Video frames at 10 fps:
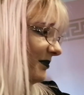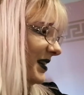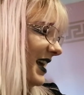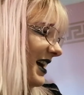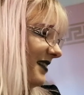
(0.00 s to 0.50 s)

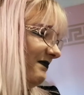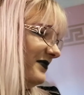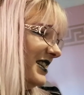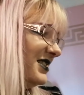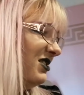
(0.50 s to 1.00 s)
But yeah,
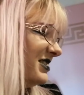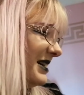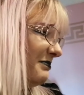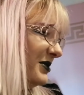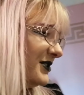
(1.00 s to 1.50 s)
it's all
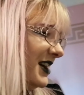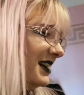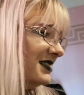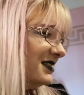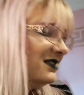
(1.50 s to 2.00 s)
sample
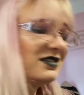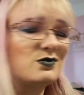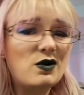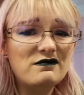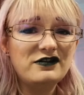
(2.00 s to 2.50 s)
sizes.
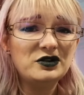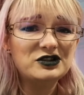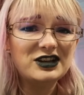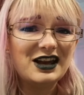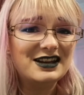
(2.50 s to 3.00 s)
The one
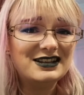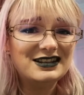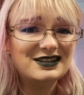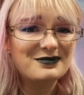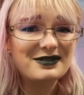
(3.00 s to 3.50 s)
full size
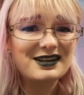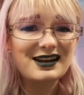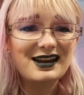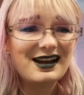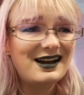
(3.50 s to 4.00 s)
is
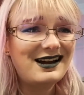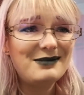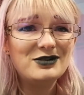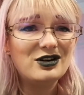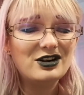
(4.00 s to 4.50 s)
something
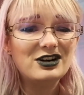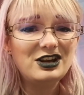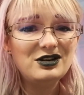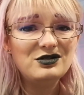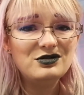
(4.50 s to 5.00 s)
I'm not going to
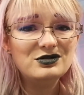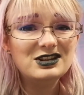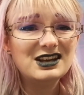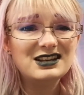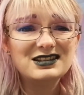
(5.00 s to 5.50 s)
use.
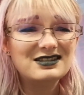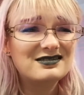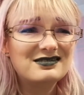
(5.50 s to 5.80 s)
There's